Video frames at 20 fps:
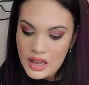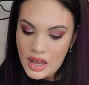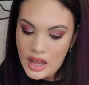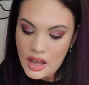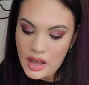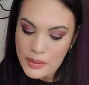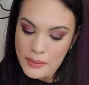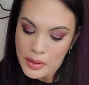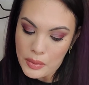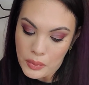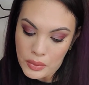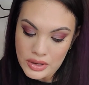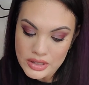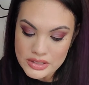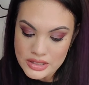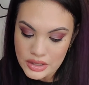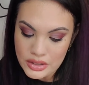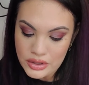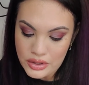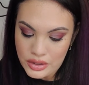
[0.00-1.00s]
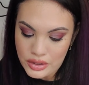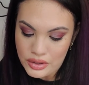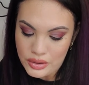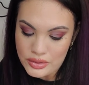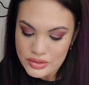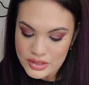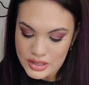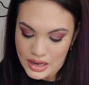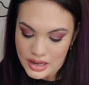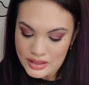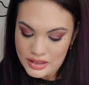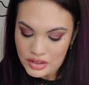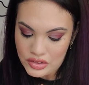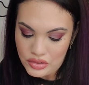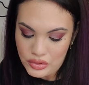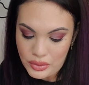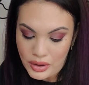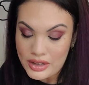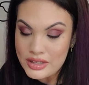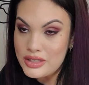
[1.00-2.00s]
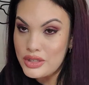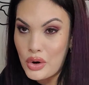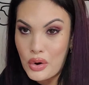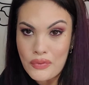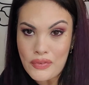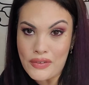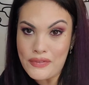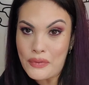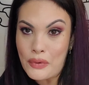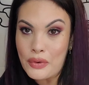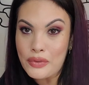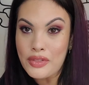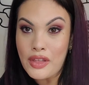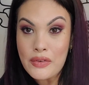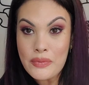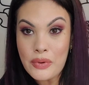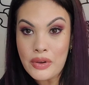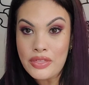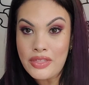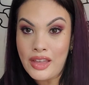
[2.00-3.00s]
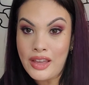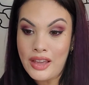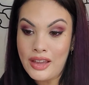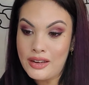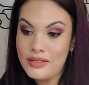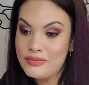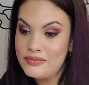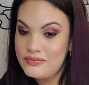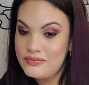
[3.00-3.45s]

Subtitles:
I will continue to use it and let you guys know if I fall in love with it.